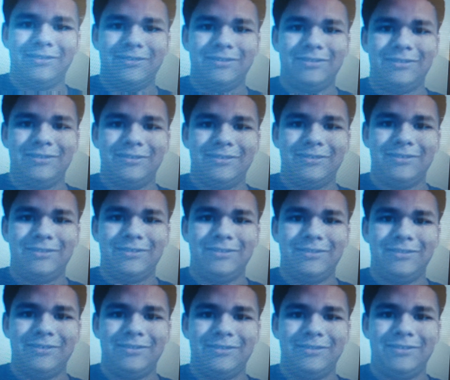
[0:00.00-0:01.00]

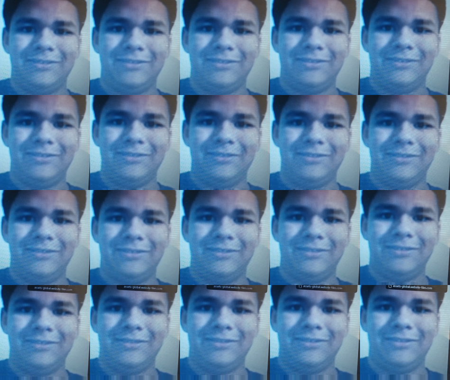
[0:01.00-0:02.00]

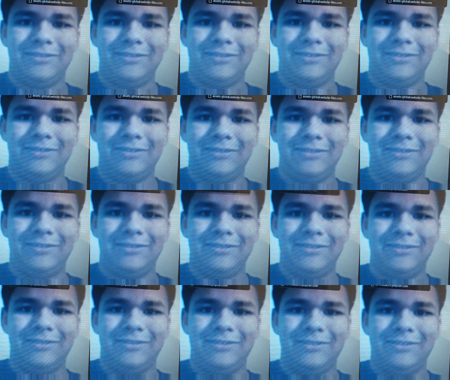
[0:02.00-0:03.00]

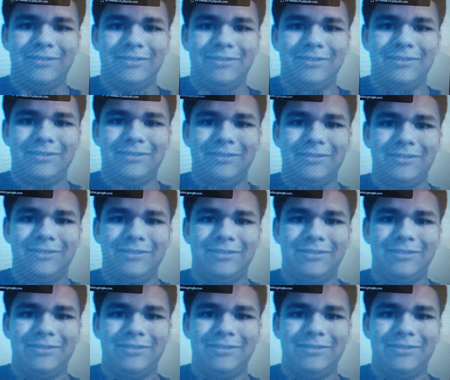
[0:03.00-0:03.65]
(silence)